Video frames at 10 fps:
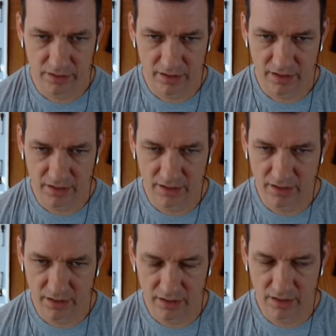
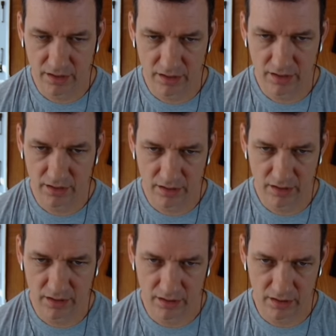
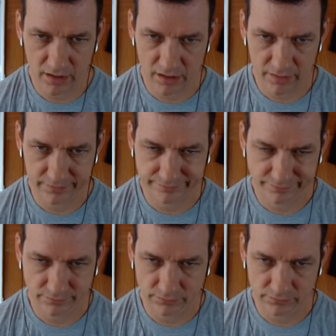
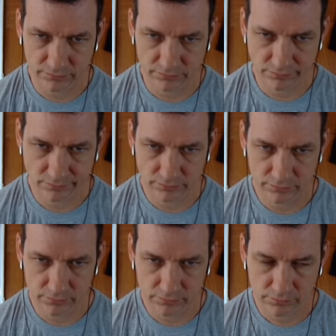The person shown says nothing.